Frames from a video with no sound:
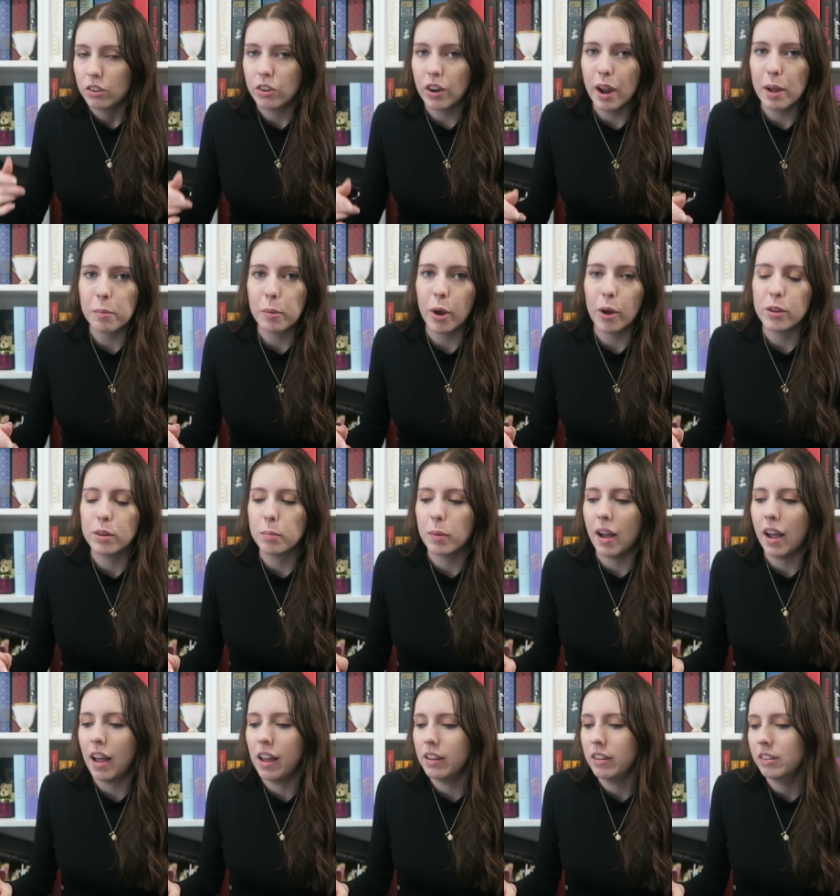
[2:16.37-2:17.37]
Tram goes
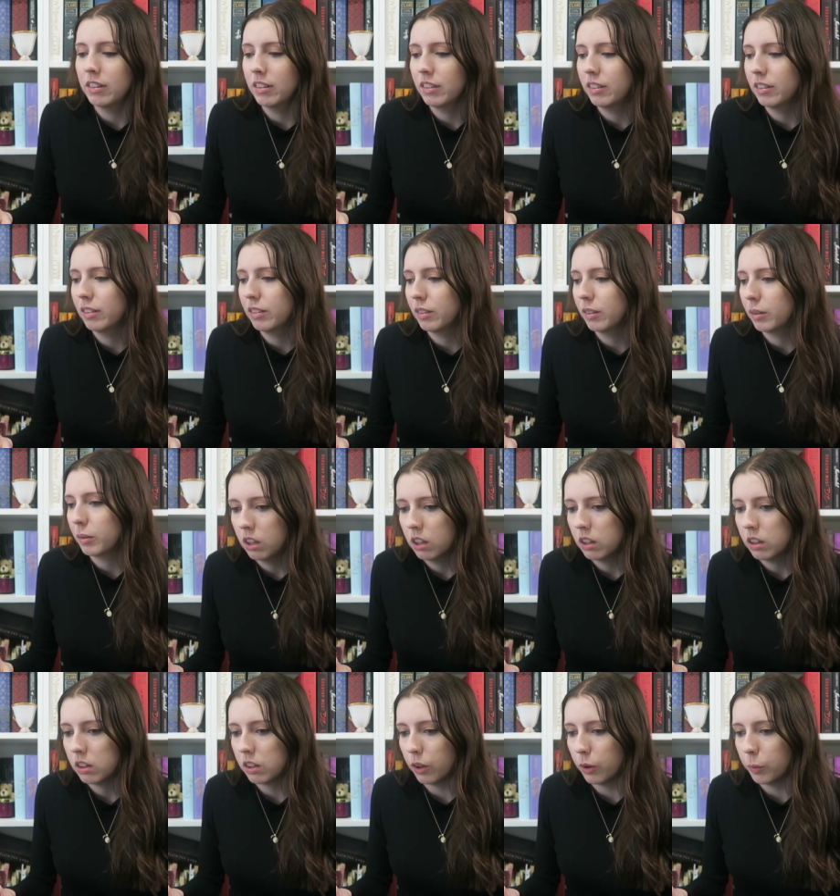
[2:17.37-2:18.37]
by.
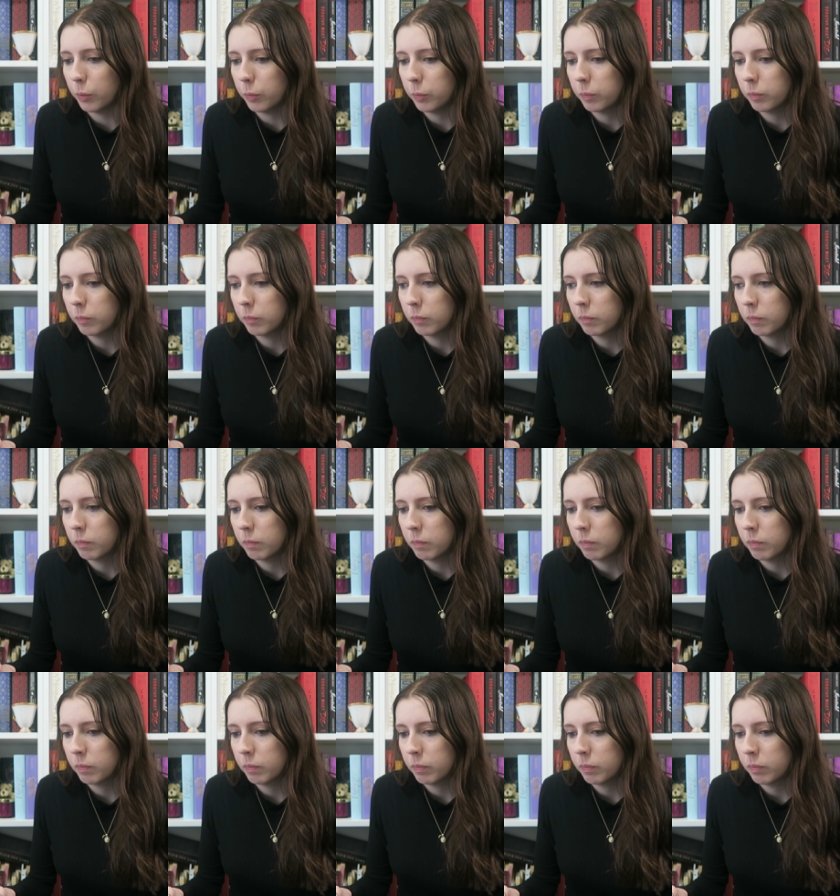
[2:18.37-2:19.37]
Go.
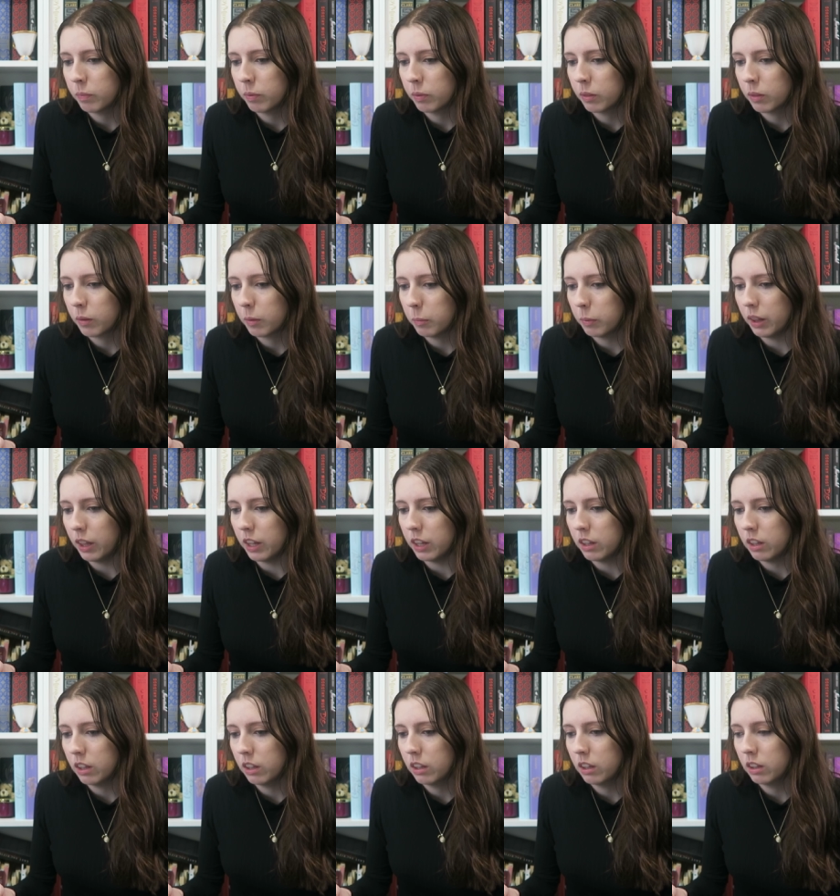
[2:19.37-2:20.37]

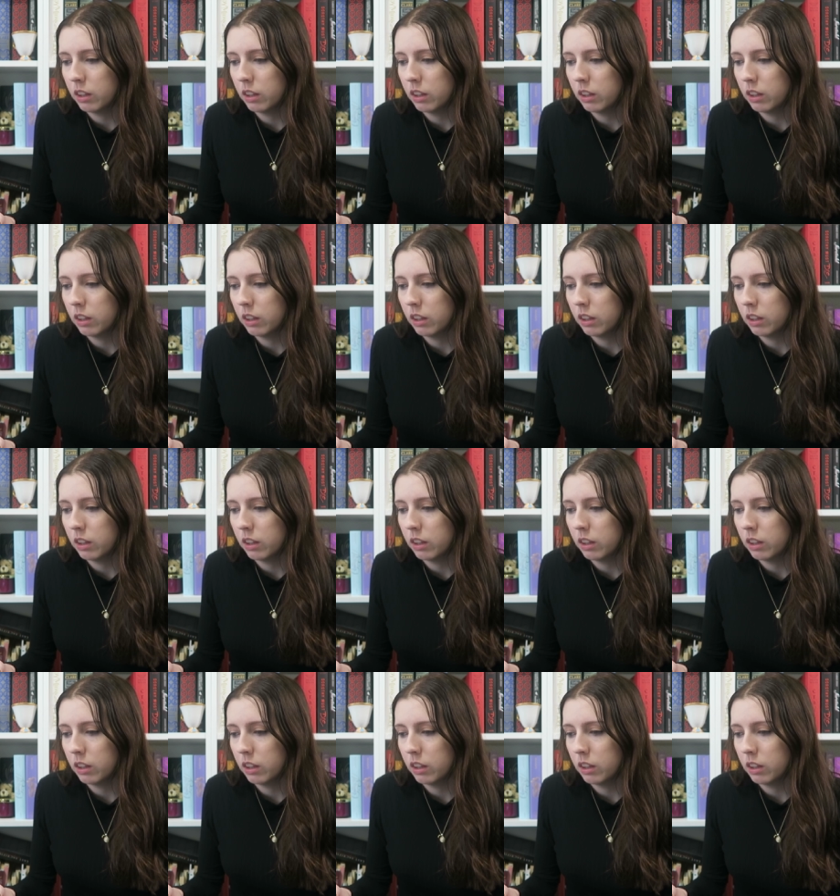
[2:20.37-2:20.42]
Play.